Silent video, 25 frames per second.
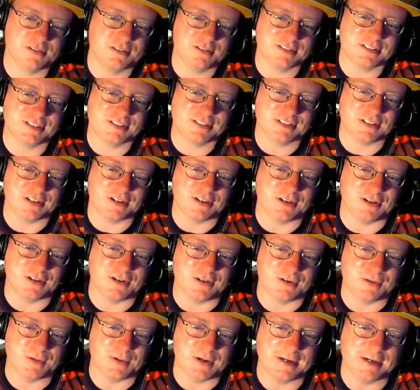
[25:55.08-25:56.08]

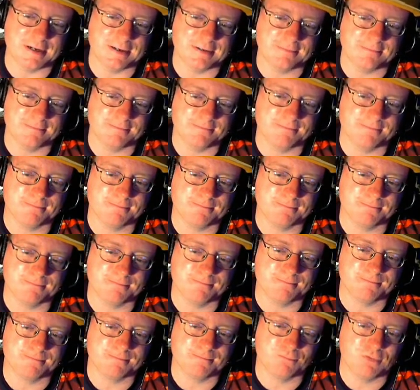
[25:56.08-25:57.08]
so...
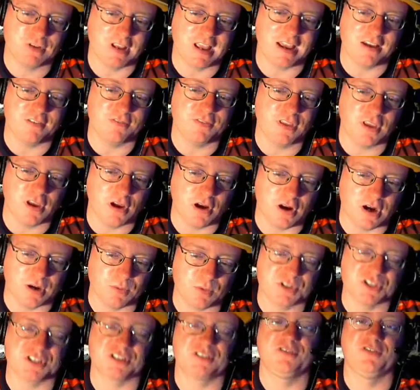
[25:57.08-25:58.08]
We have Yawn,
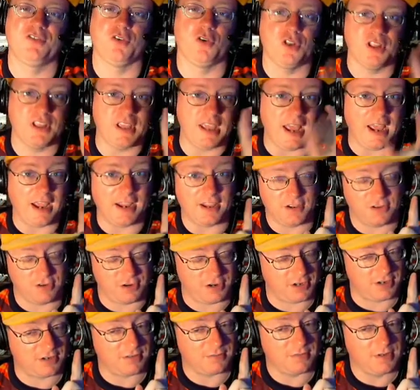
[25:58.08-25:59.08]
which is fully
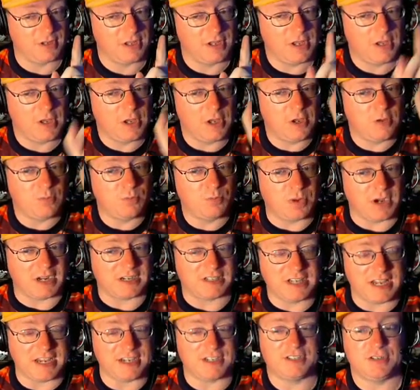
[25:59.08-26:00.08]
accurate, but
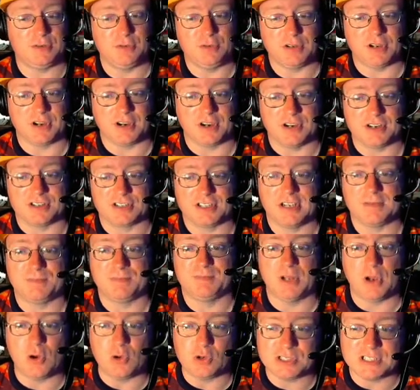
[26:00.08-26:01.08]
takes two turns.
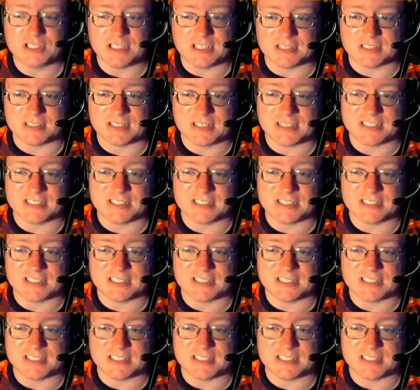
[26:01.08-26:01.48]
Hypnosis is